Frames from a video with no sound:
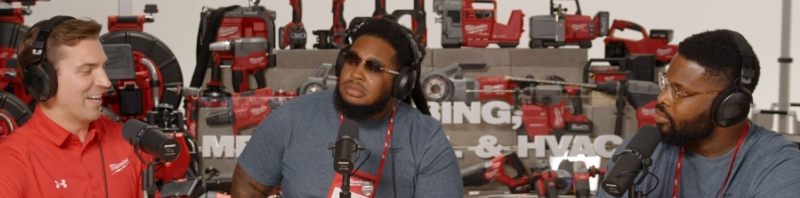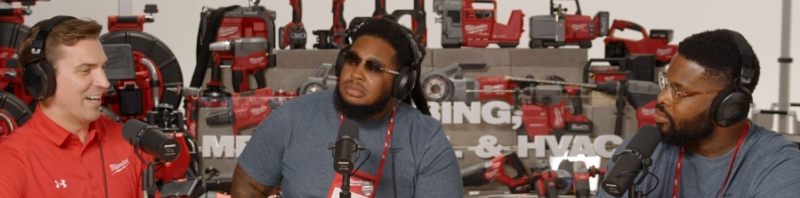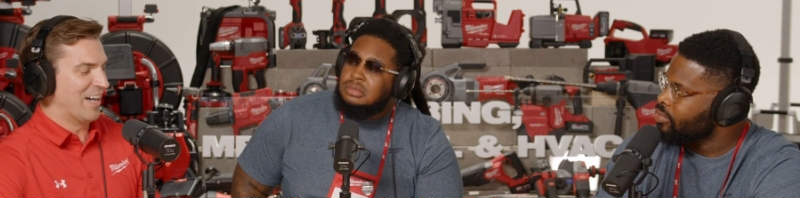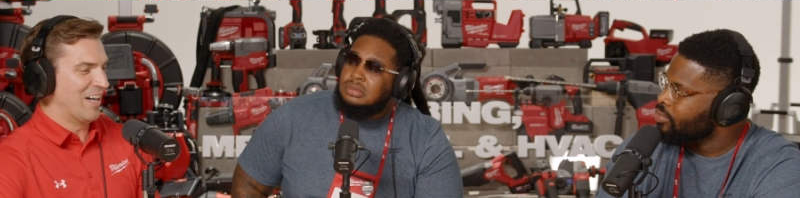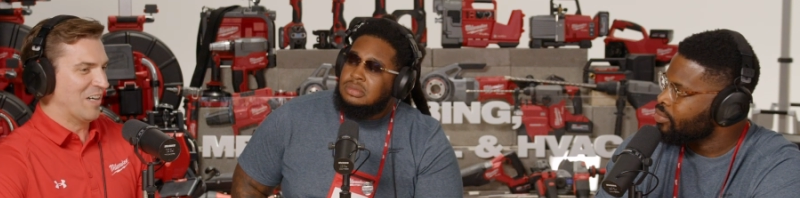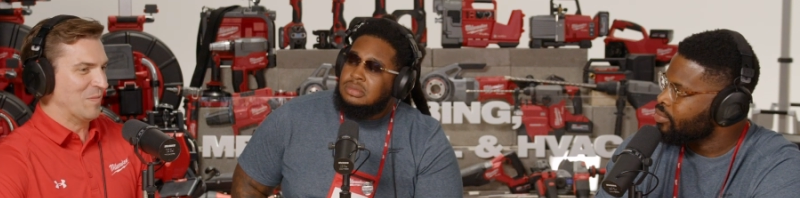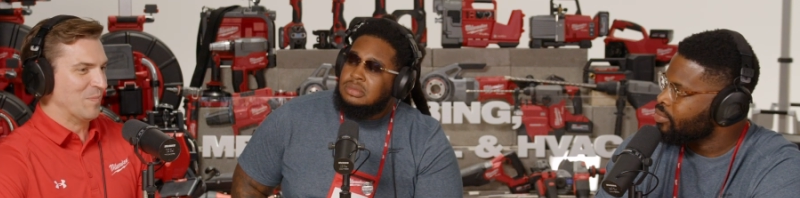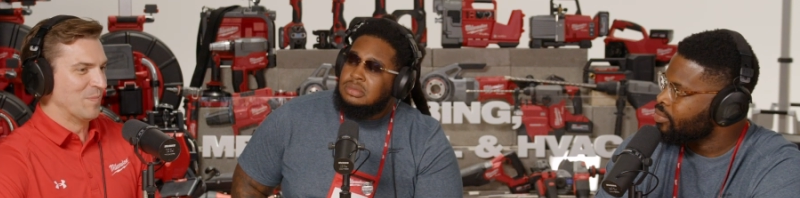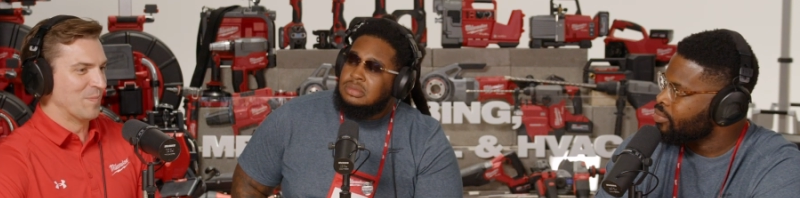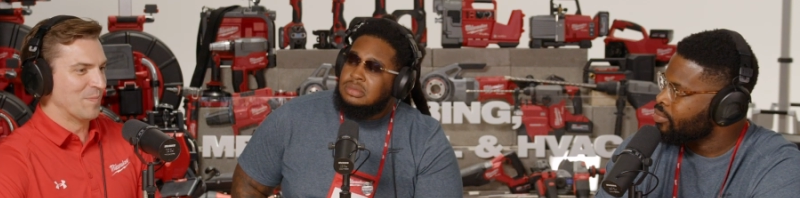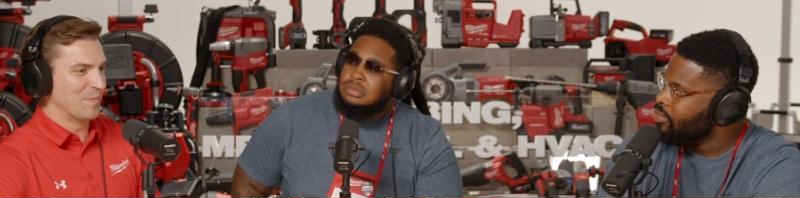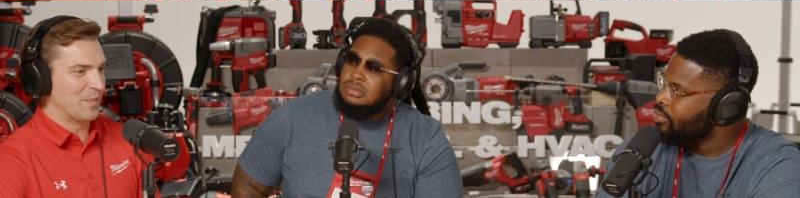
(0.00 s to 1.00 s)
Speaker 1: Um,
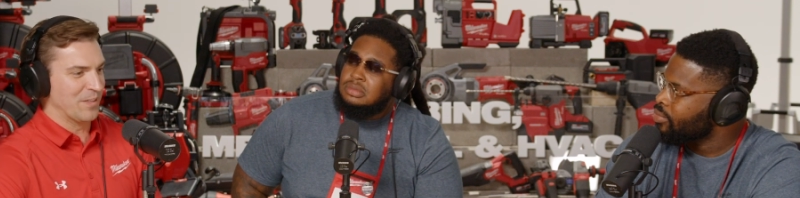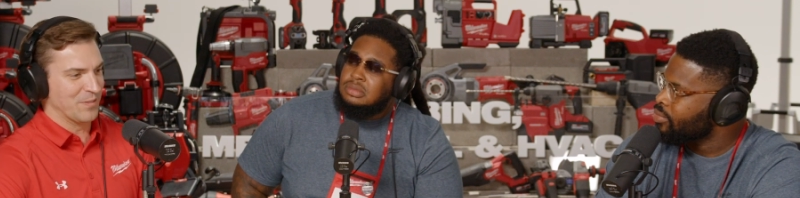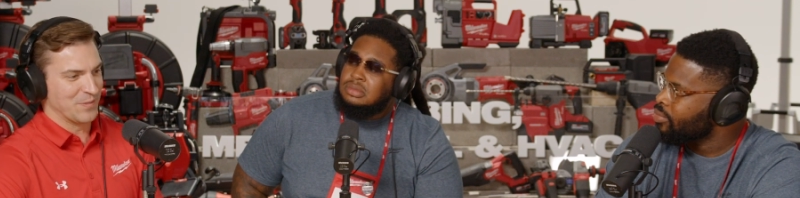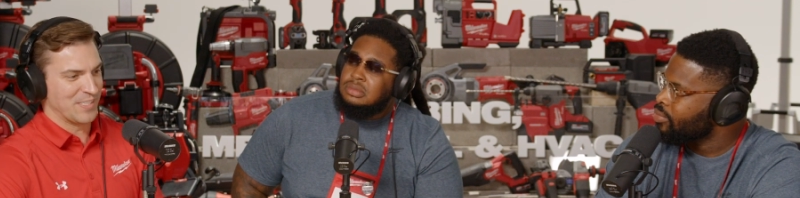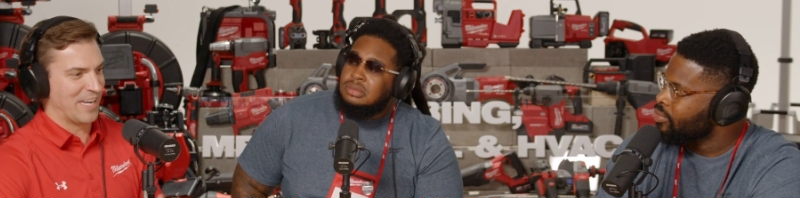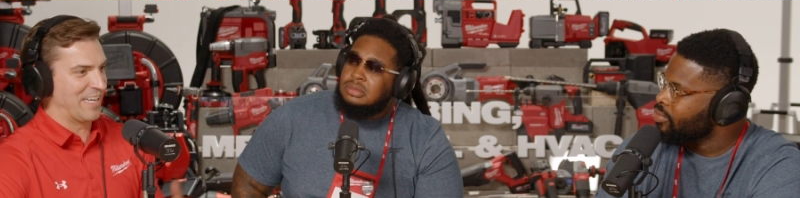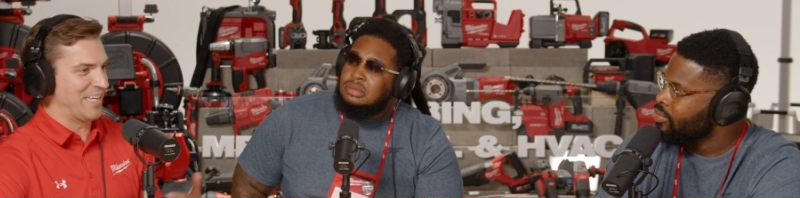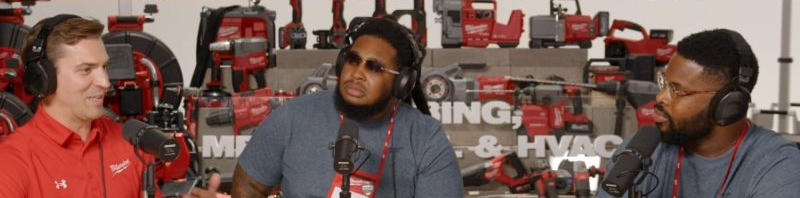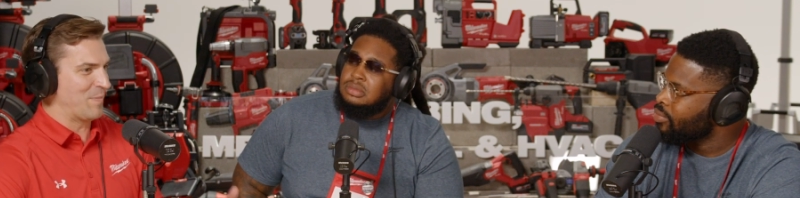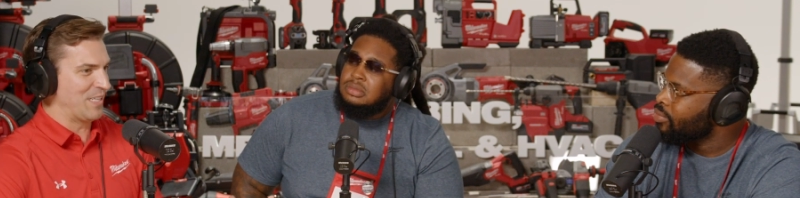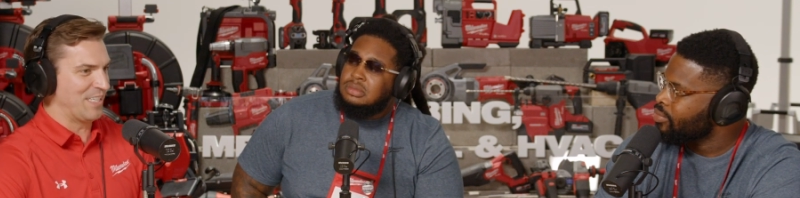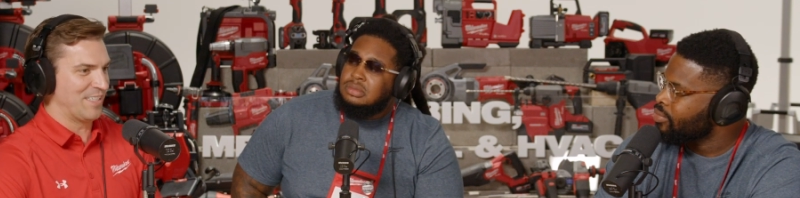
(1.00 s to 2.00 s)
you know,
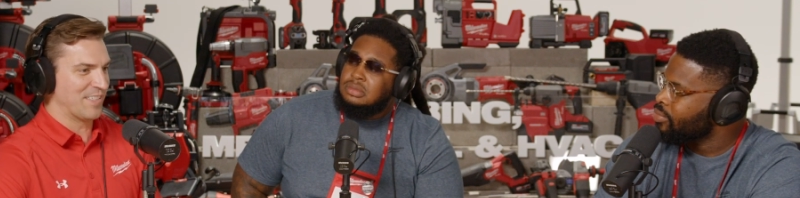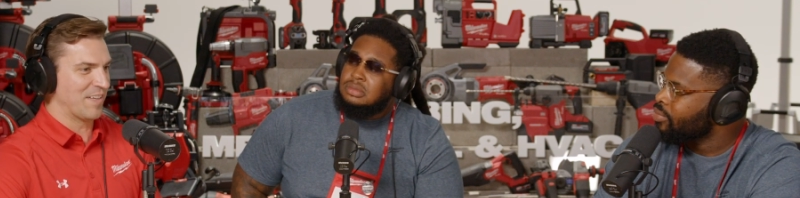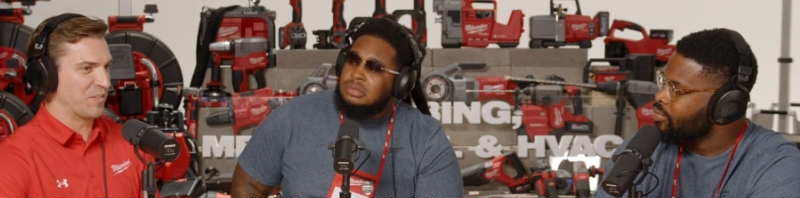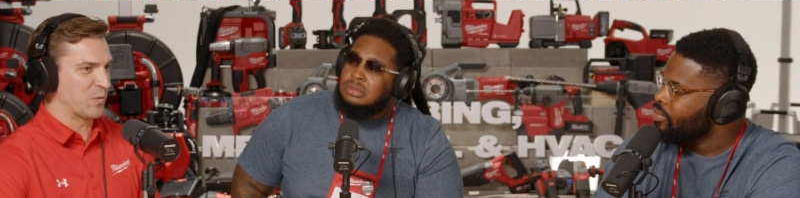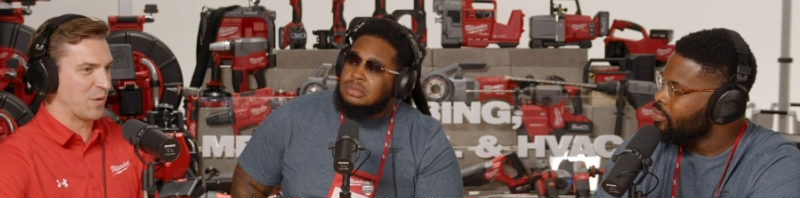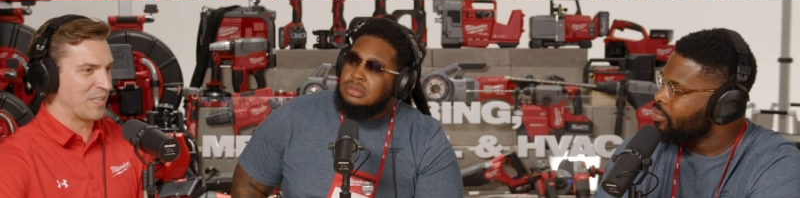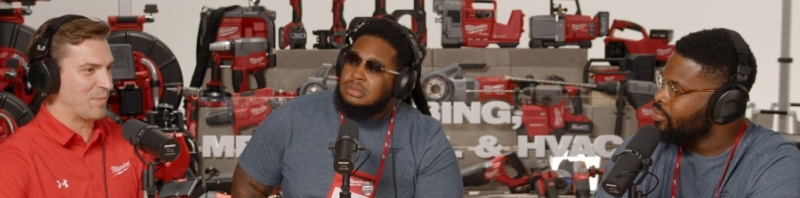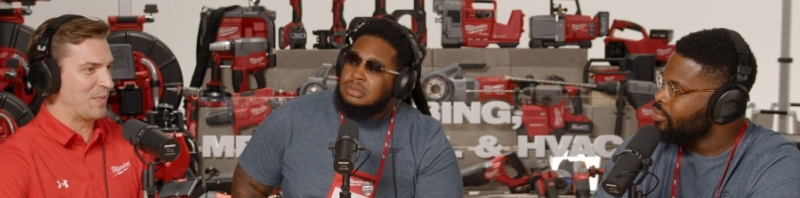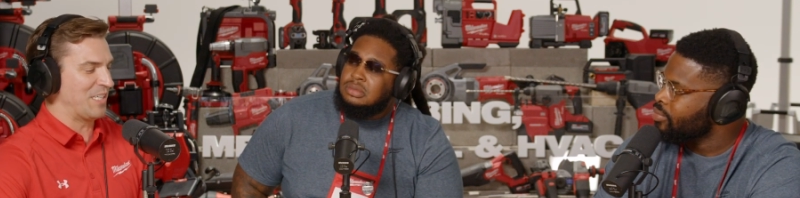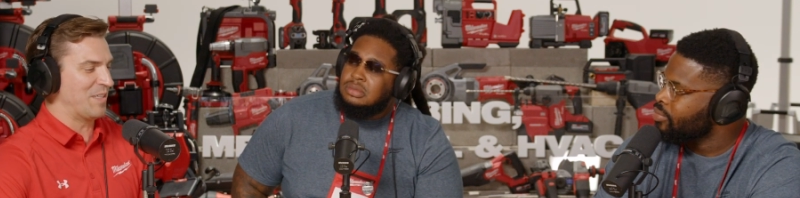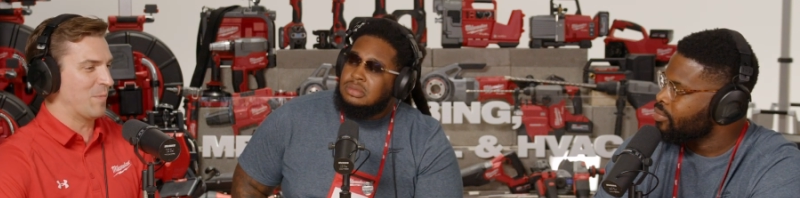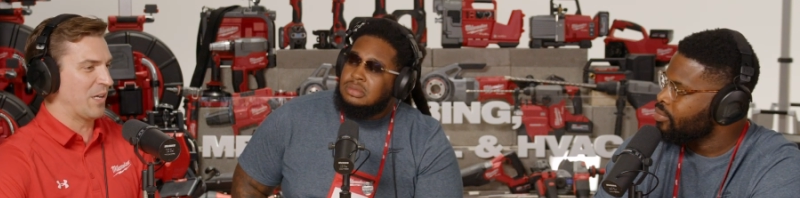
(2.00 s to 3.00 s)
1080p,
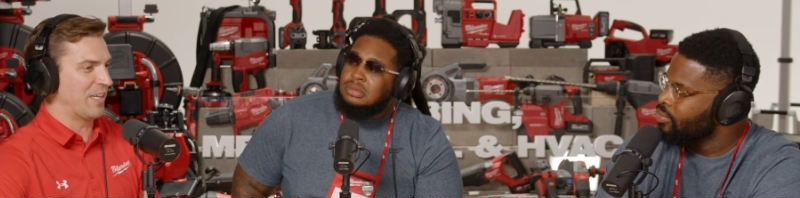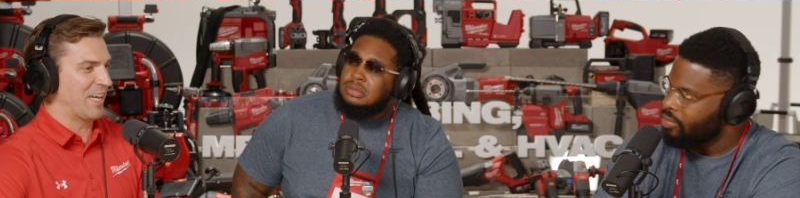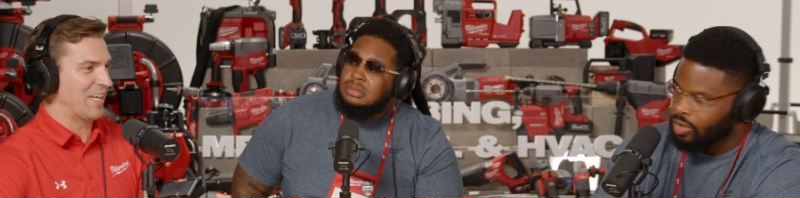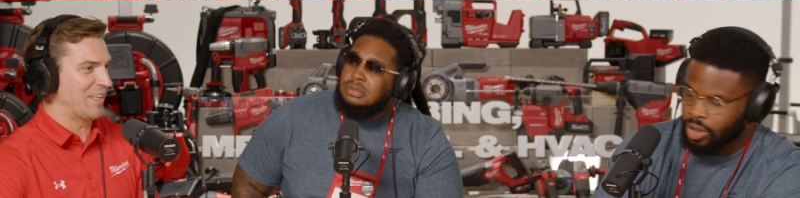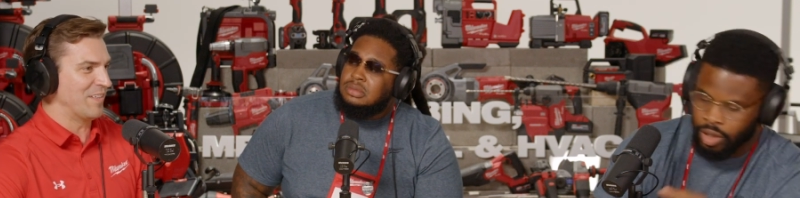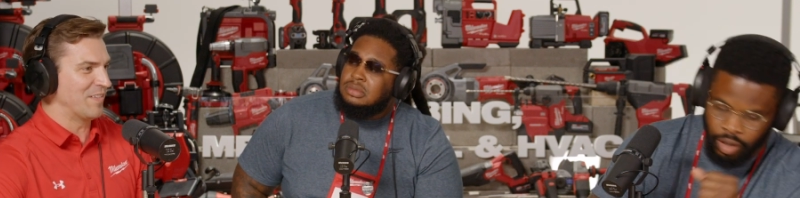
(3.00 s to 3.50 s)
720p might not